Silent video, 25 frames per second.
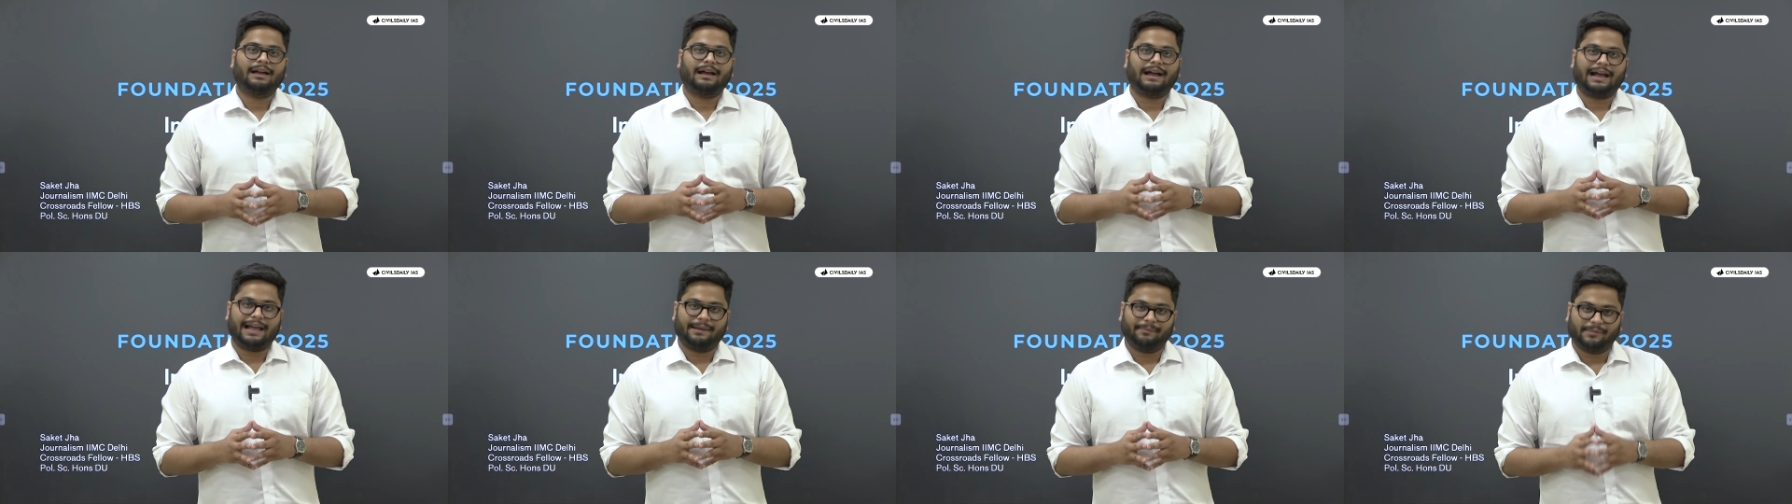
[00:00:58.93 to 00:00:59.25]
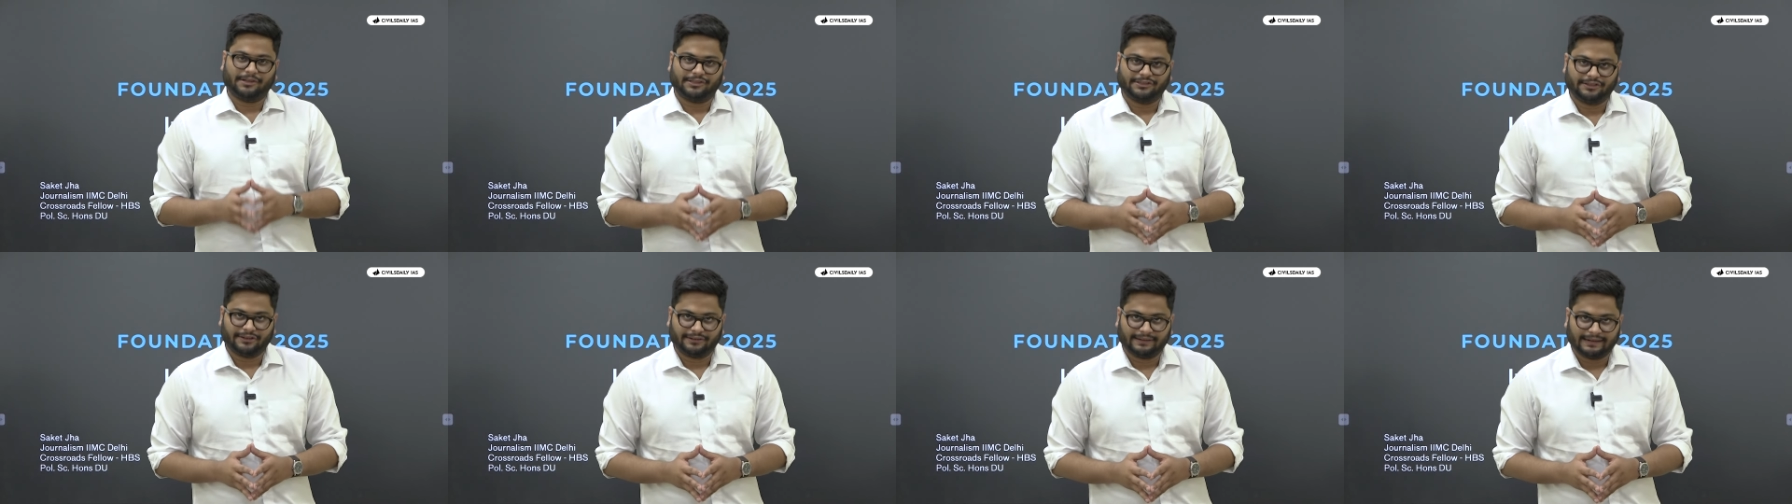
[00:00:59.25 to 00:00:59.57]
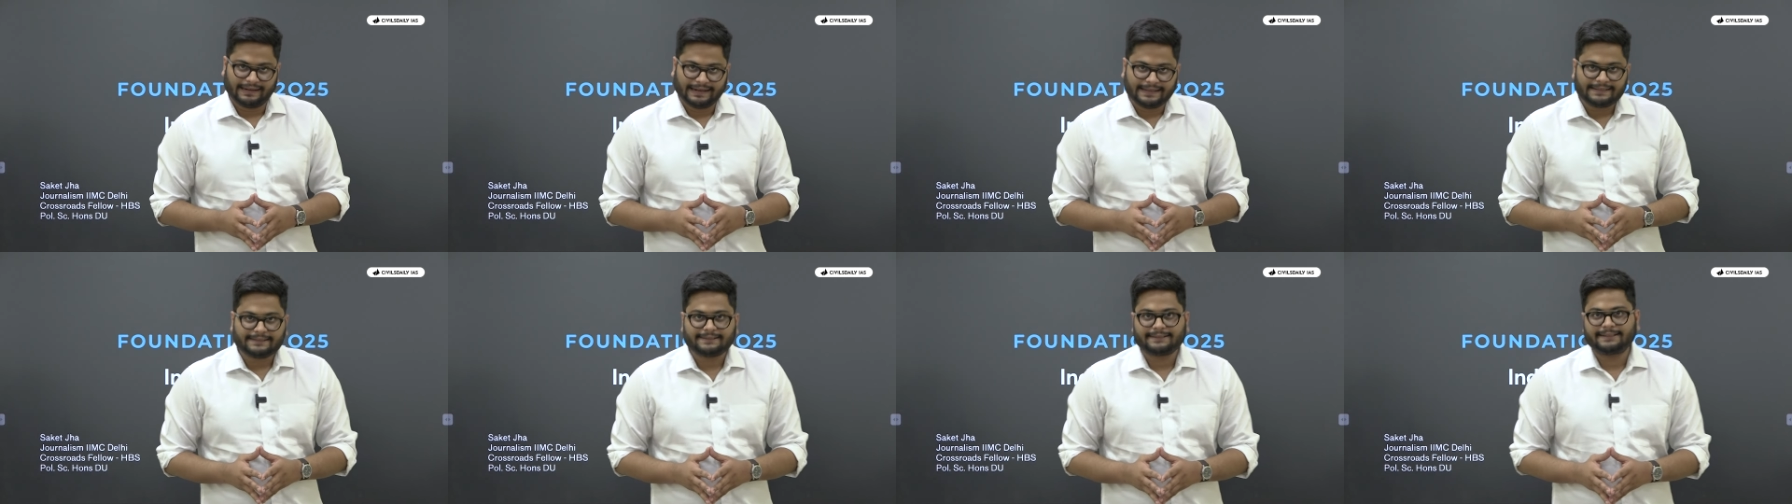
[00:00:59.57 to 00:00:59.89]
I'm a
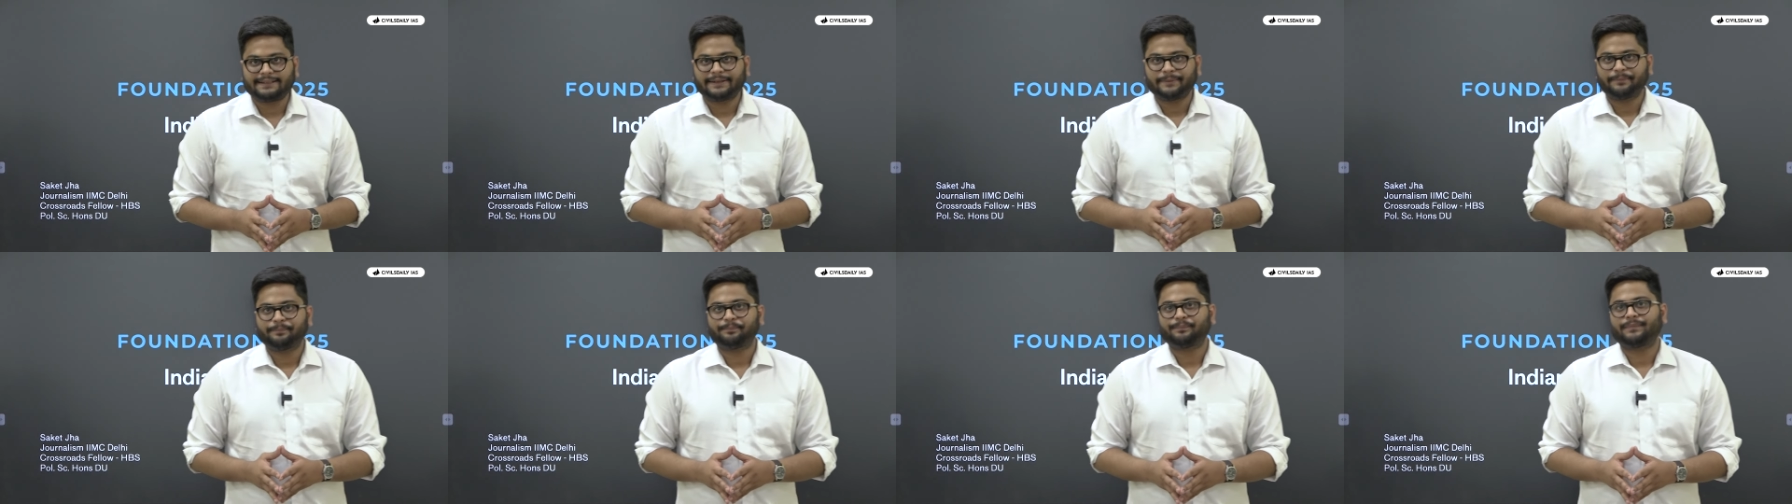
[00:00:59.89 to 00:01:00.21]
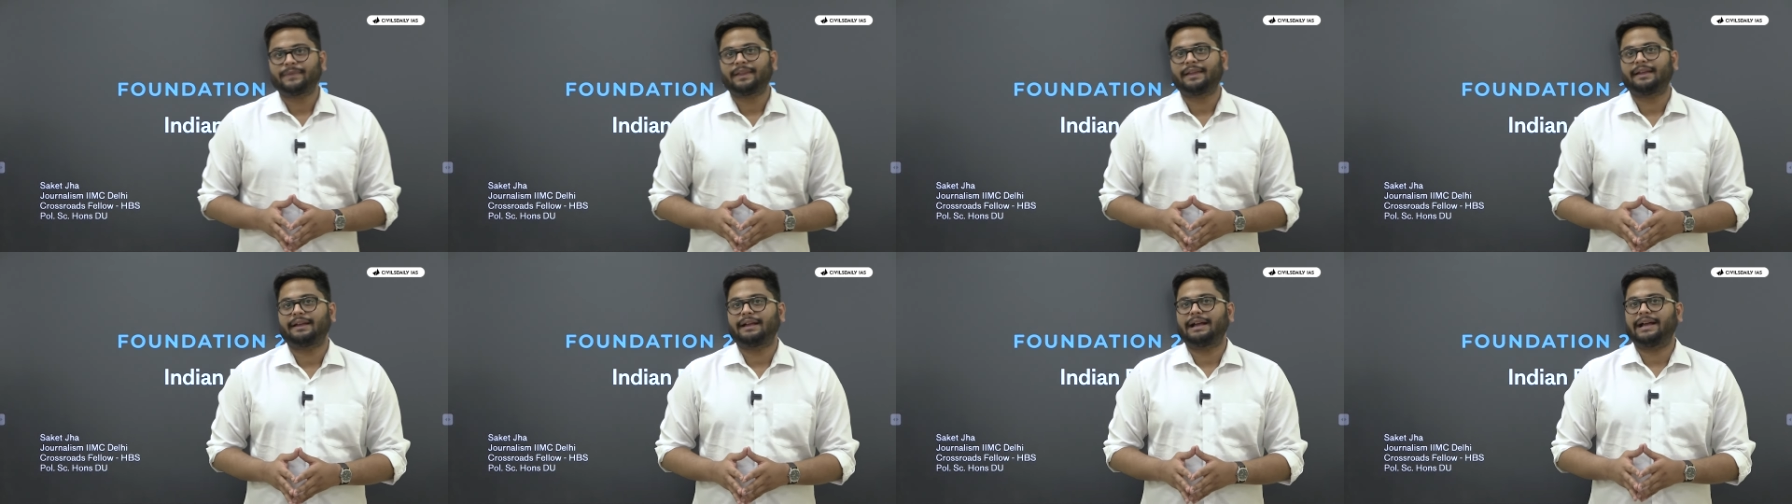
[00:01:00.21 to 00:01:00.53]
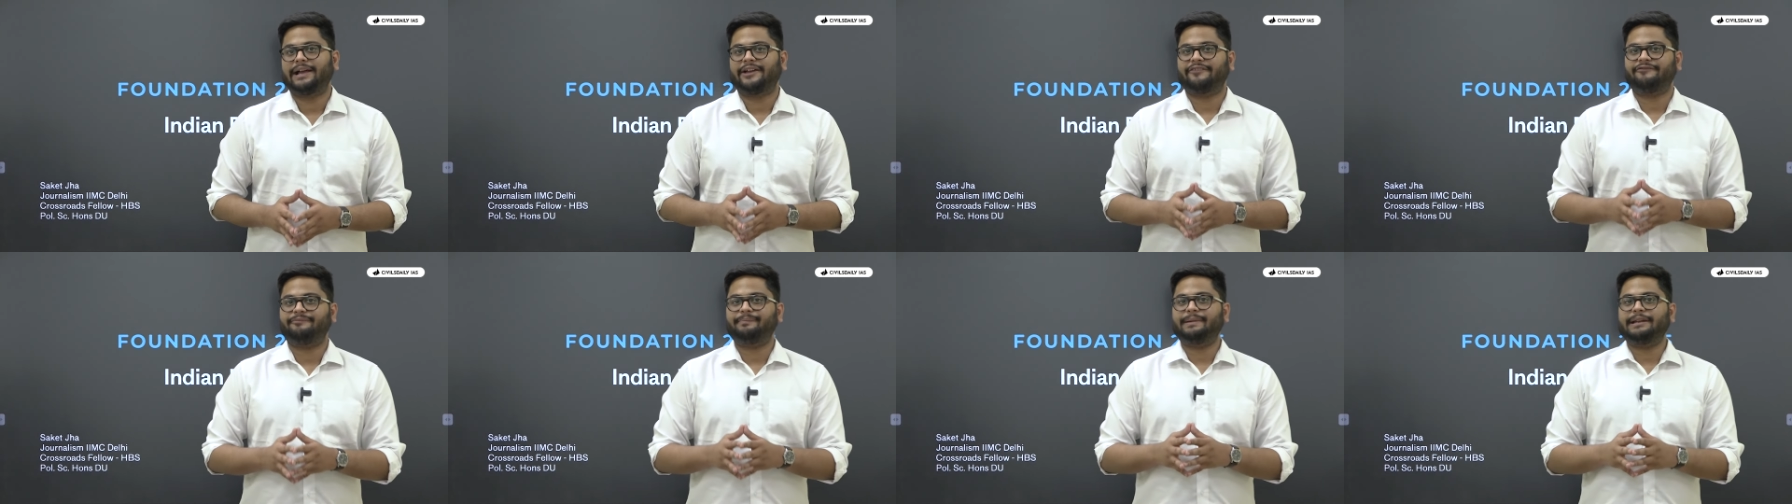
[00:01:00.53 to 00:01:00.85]
journalist.
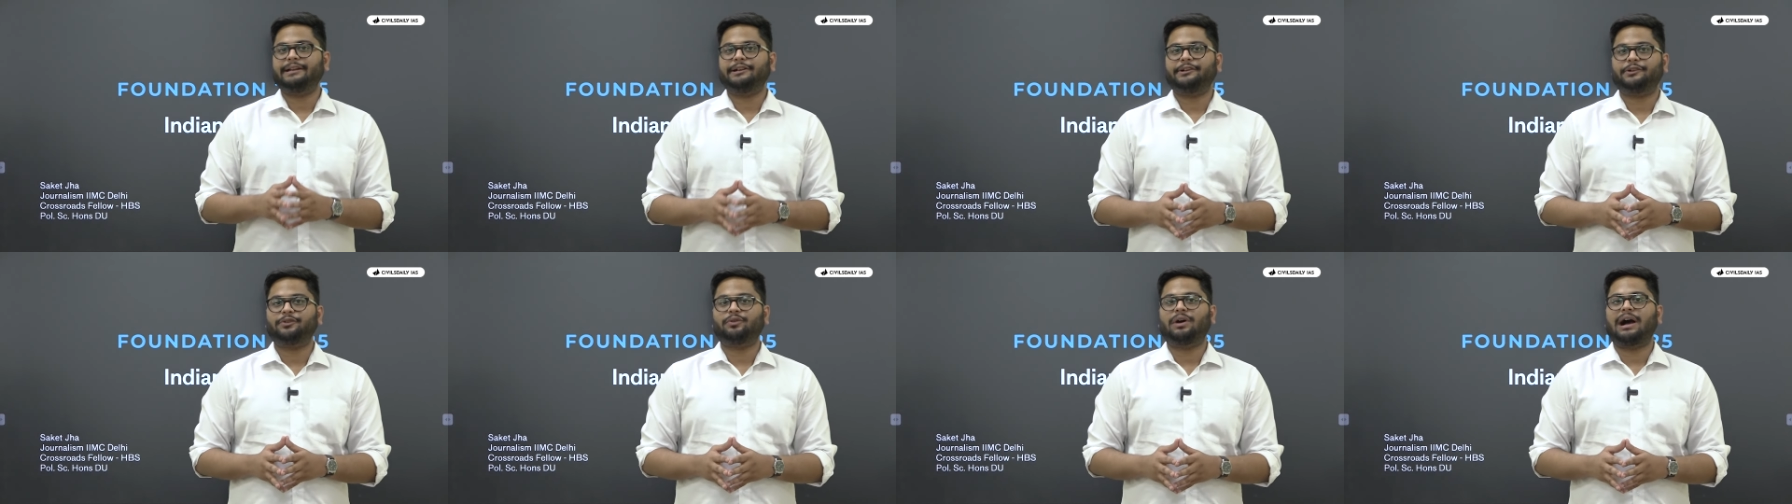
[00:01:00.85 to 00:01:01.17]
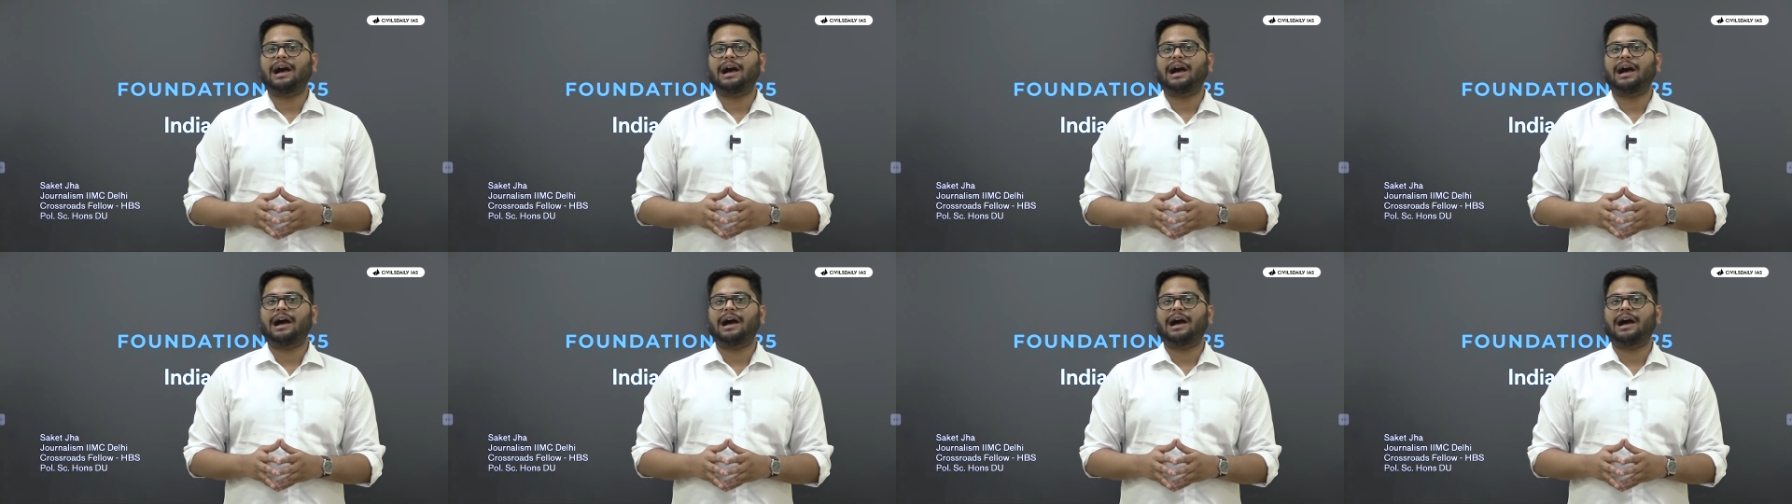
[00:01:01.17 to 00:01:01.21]
I have been to